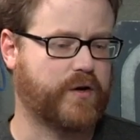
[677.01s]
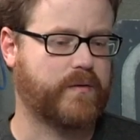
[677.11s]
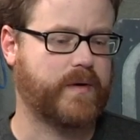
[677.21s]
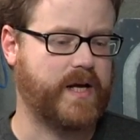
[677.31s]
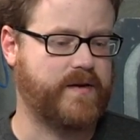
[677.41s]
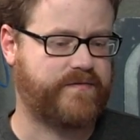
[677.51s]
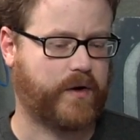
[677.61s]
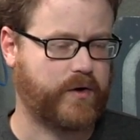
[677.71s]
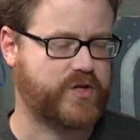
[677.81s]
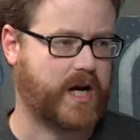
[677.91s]
you're in
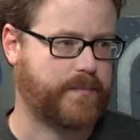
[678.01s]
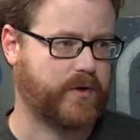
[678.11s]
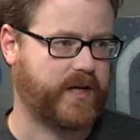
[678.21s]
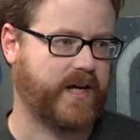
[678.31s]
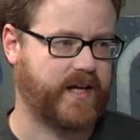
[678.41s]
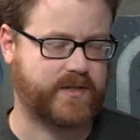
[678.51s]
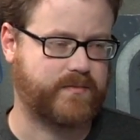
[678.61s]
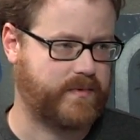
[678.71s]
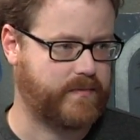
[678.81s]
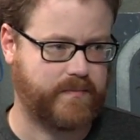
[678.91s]
Photoshop, you're looking at like
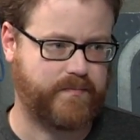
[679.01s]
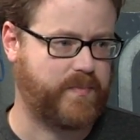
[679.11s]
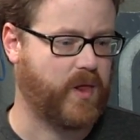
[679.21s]
mm-hmm.